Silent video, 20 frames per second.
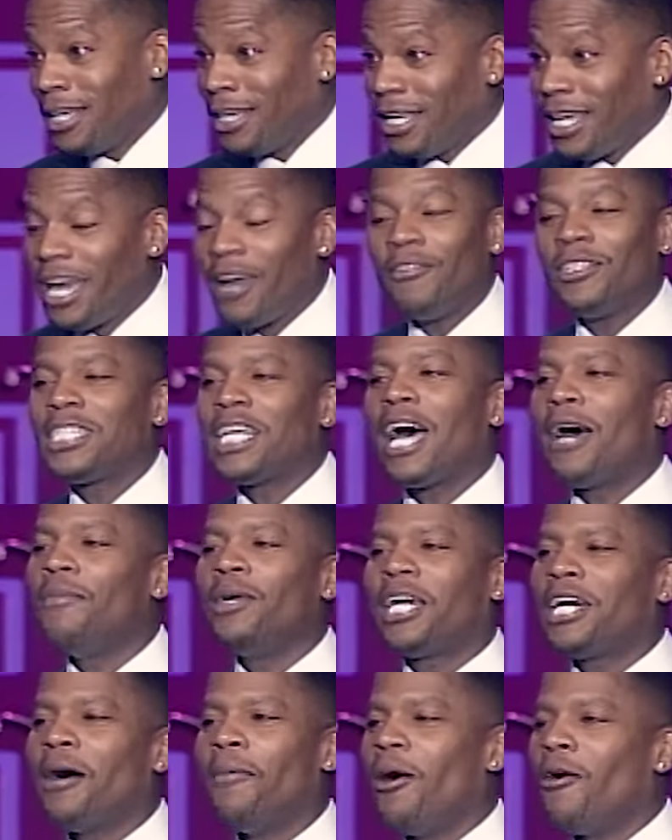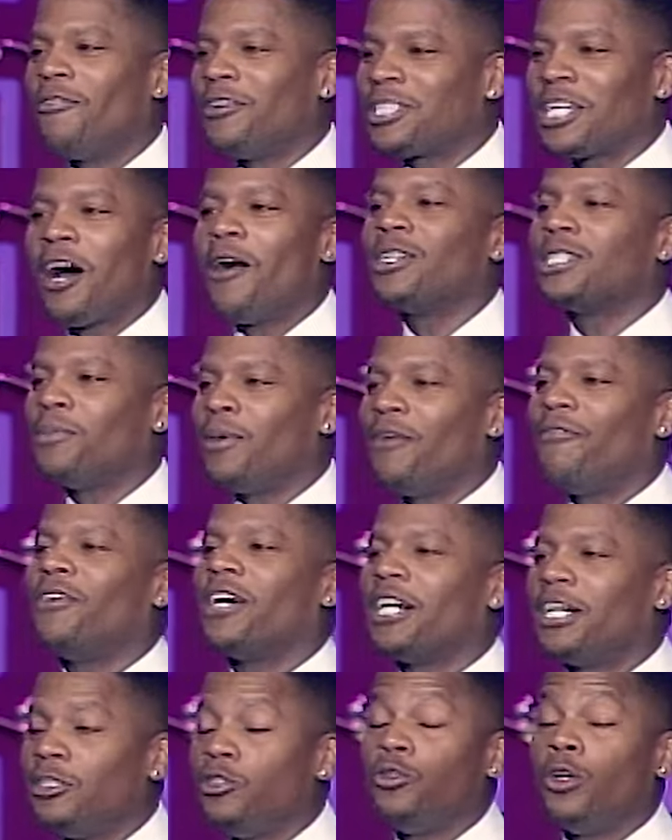Every time he come over, it's always a
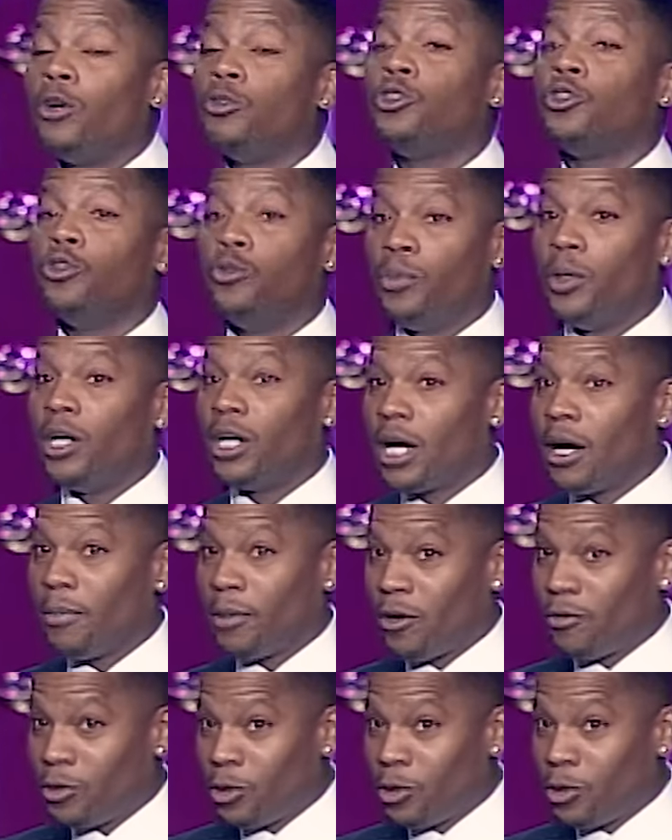motherfucker. You know Junebug coming over.